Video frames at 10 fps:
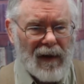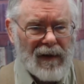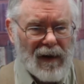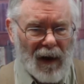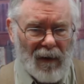
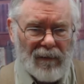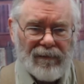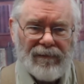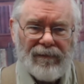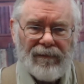So
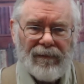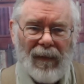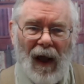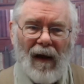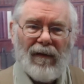
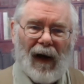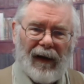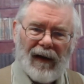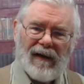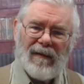
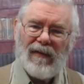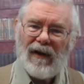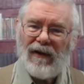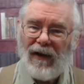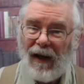finding some
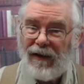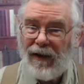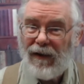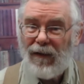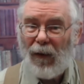
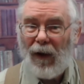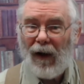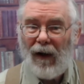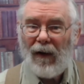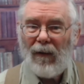suggestions
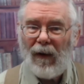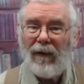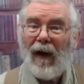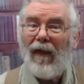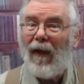for,
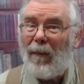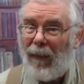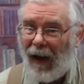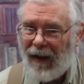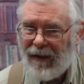quote, the
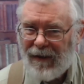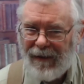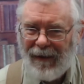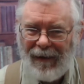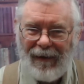
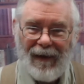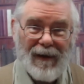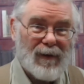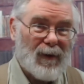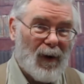best
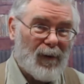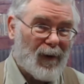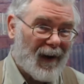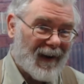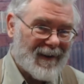distro
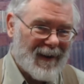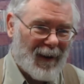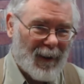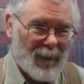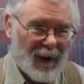for legacy
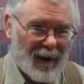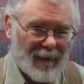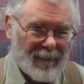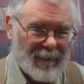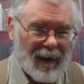hardware.
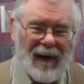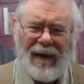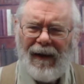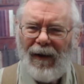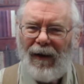
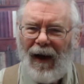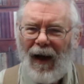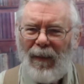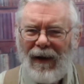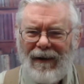You know,
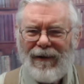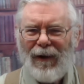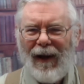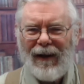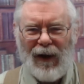opinions are
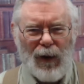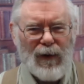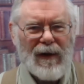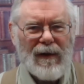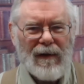like
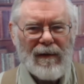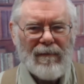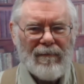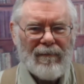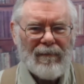noses.
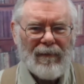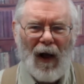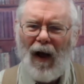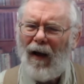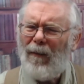
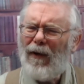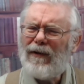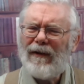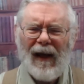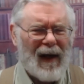
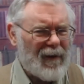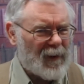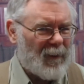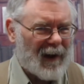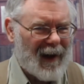Almost
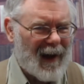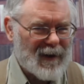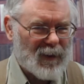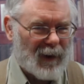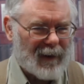everyone
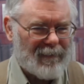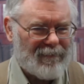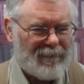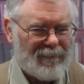has one.